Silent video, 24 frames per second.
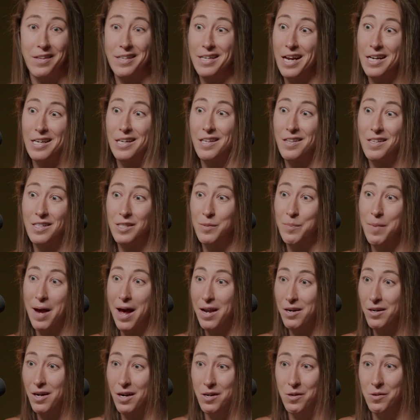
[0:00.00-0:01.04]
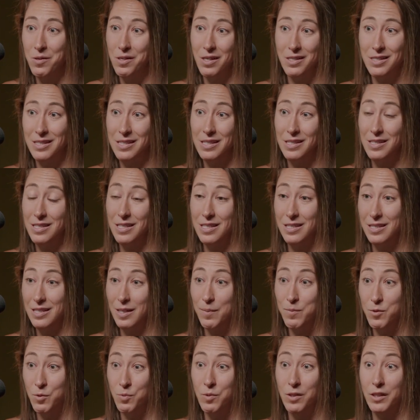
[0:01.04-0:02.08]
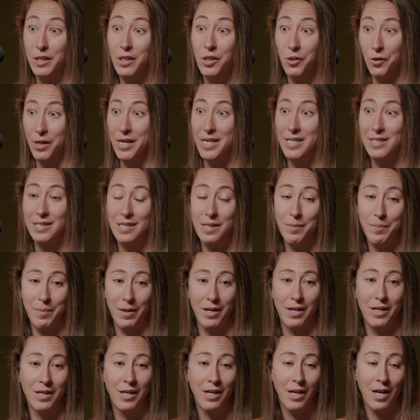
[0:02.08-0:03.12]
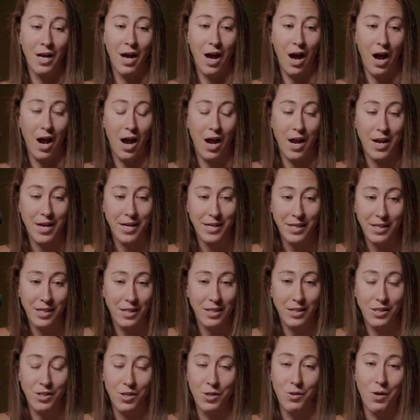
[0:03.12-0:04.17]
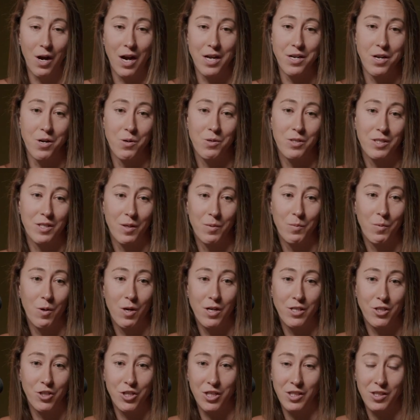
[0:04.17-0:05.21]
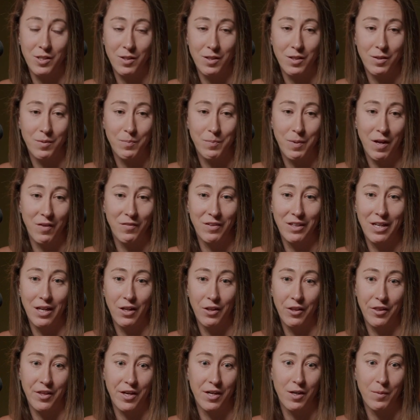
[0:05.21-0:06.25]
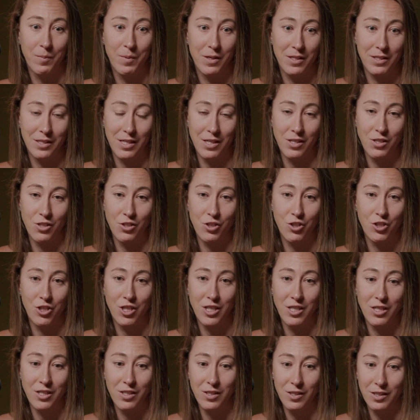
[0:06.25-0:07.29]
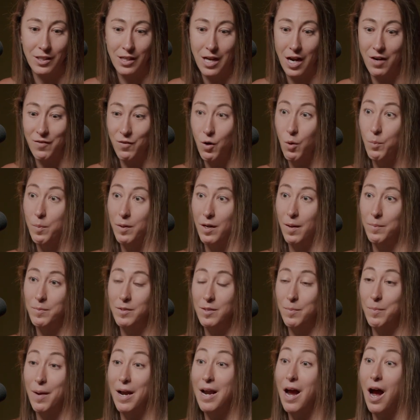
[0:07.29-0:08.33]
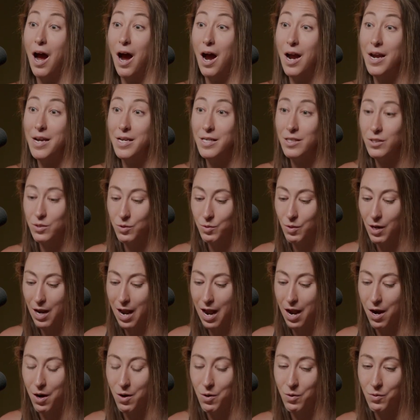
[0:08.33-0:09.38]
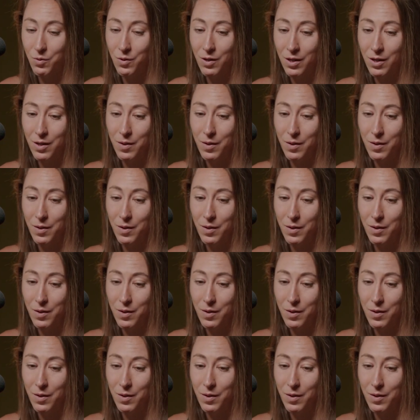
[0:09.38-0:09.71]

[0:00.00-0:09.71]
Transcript: think any of this mattered. I know this seems really crazy, but I know someone, she's a pelvic health therapist, and she's kind of opened up my eyes how